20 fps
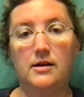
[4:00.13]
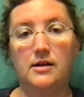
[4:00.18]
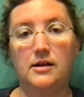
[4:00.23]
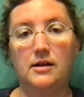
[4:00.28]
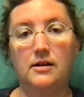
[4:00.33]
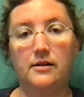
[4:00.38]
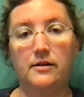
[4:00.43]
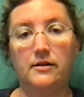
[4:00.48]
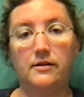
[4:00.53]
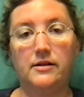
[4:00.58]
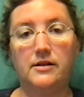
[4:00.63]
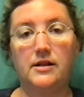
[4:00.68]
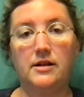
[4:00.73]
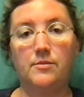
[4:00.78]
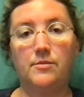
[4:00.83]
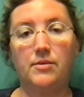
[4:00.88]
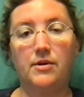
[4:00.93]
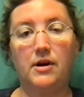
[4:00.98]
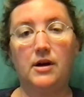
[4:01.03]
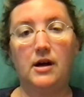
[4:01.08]
a little
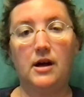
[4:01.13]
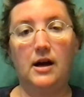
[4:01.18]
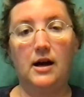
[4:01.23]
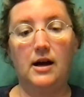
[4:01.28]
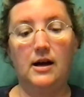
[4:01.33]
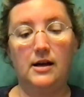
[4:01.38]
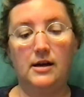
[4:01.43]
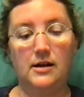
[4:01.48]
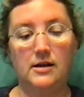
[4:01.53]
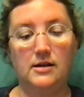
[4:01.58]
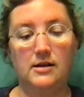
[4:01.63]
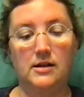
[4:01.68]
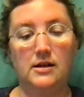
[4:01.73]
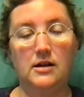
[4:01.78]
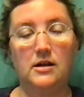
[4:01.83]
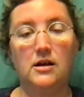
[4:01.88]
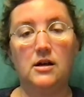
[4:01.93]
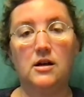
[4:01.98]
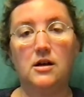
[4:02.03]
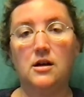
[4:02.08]
dip, IND.
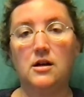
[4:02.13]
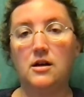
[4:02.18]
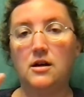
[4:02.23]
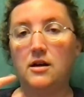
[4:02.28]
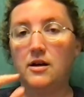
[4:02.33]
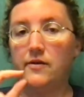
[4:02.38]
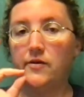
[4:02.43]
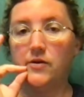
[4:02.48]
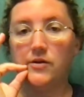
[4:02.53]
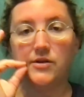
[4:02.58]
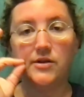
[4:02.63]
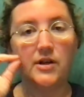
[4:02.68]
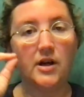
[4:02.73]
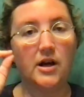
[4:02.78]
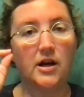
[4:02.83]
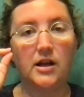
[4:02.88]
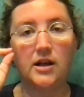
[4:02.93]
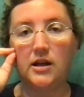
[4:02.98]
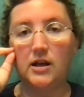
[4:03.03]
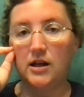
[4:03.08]
Never
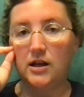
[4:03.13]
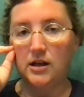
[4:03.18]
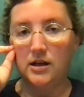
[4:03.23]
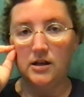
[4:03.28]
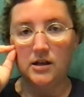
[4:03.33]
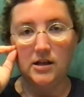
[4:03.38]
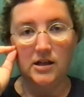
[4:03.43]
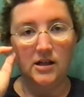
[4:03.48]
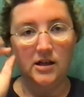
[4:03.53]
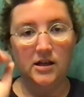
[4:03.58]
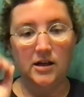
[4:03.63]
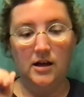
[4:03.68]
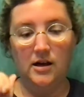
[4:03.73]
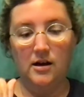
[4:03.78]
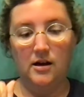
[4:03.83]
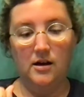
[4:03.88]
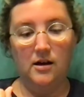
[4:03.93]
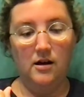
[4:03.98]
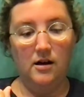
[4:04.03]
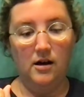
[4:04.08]
signing
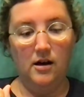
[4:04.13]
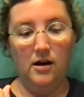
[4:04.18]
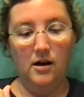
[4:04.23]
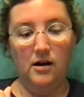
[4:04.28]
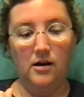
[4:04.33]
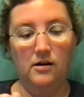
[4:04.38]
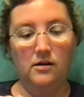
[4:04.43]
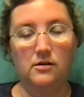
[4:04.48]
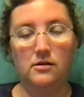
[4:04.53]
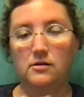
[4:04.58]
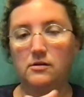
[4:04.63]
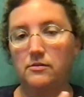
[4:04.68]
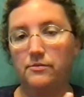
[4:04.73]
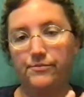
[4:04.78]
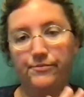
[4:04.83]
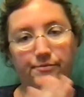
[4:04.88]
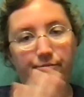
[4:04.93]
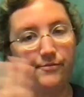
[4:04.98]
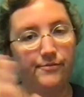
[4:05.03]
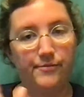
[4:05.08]
Indiana.
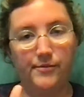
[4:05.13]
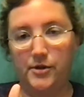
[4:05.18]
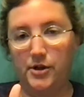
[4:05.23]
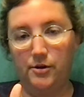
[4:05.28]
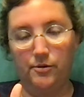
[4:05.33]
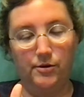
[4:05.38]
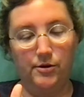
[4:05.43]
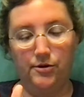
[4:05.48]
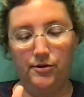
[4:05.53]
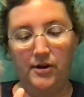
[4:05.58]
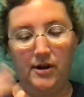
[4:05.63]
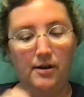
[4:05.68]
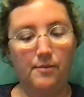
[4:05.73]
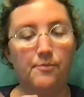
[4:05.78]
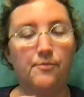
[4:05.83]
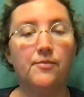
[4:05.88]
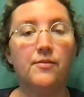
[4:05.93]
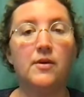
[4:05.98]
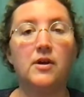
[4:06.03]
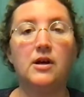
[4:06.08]
Don't do that.
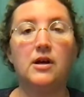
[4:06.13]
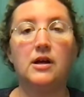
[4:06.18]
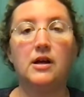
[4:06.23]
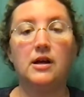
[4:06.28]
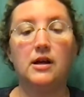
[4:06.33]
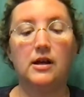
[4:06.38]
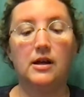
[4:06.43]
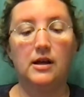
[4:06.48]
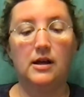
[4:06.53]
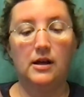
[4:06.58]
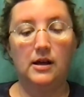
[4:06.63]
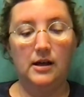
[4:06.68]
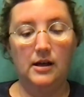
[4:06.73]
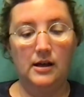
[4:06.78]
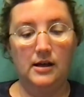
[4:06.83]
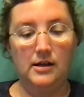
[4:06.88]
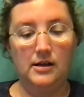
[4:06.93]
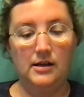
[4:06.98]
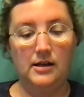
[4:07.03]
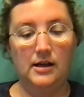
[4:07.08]

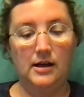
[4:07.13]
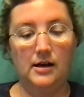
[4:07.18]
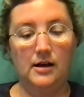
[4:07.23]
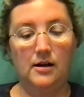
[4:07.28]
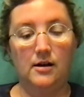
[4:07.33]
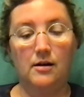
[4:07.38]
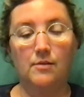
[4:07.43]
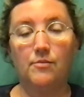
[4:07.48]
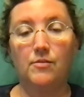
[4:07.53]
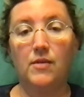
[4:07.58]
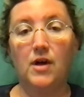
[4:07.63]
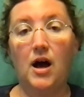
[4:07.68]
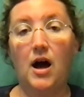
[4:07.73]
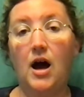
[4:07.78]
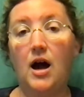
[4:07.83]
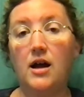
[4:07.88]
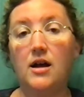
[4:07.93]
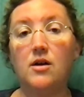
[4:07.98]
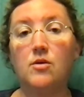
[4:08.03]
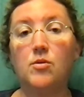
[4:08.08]
Indiana.
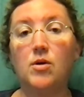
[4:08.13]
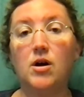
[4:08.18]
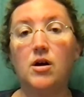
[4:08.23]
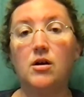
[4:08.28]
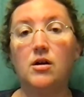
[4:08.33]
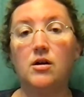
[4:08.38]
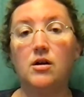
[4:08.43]
Iowa,